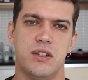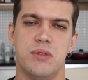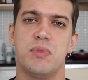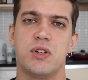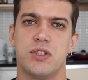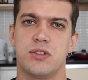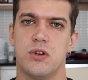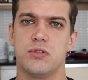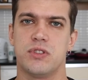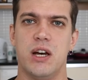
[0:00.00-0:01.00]
temperature
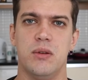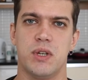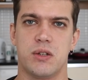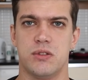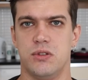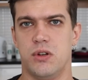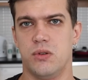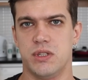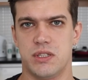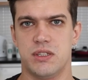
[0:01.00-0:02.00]
goes down because, you
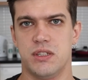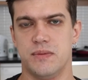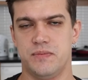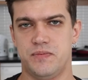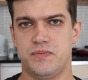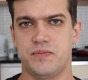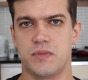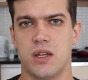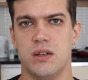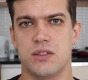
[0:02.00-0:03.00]
know, it's
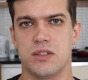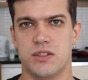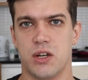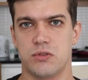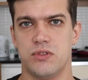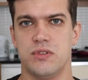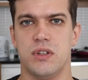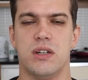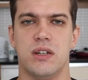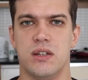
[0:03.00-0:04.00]
a southern
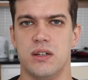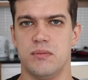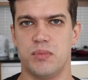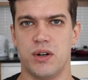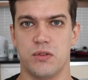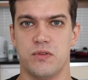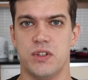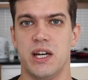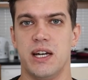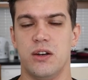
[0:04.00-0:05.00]
part of
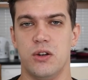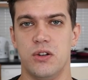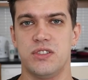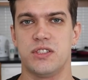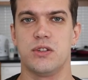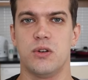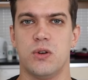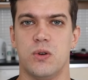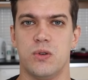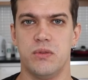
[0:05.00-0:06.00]
the earth,
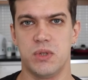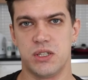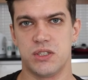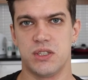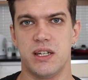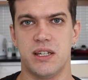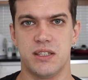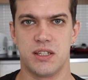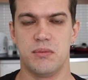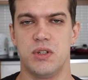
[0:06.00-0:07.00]
so the winter
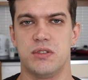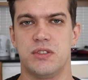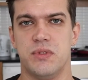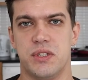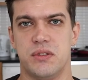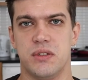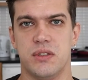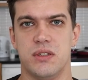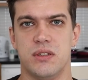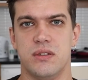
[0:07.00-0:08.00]
and summer switched
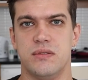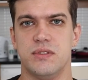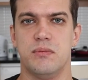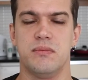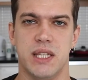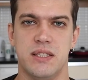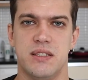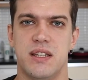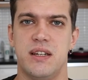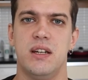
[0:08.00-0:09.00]

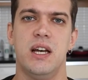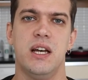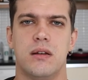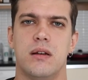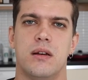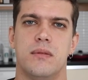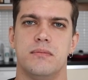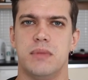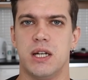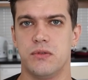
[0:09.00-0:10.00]
places there.
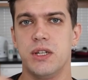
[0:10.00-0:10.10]
But